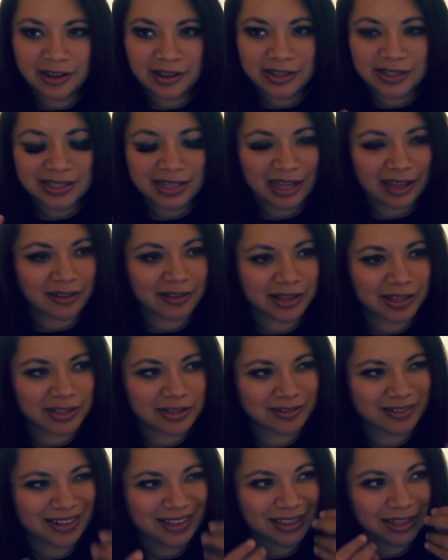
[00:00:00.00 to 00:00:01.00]
salads
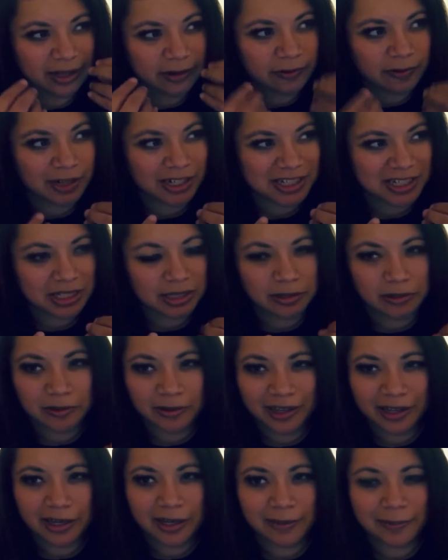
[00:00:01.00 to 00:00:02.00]
or anything crunchy or
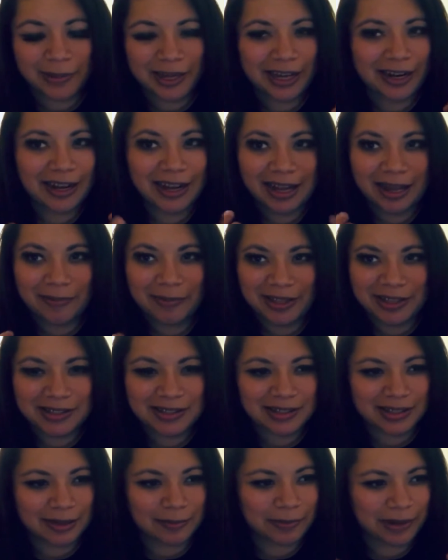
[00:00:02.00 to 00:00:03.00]
any bad
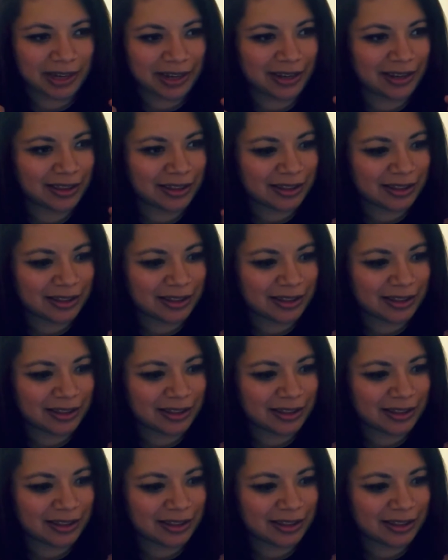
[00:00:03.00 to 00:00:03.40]
habits like biting